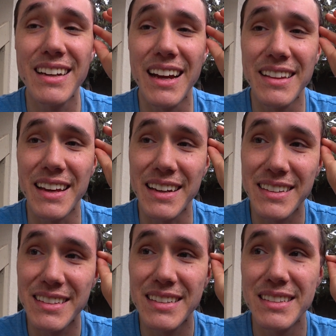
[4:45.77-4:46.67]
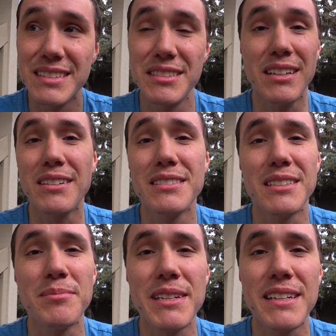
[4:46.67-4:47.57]
and like start
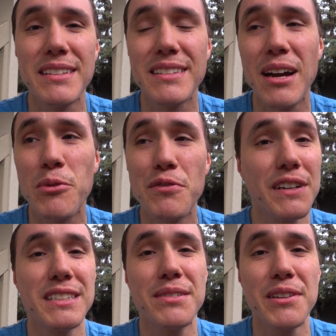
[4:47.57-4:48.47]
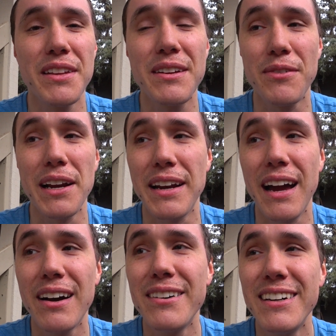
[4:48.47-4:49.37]
something that will fix everything right
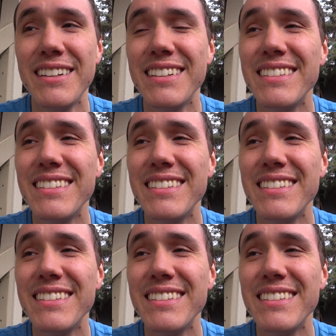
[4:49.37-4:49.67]
now.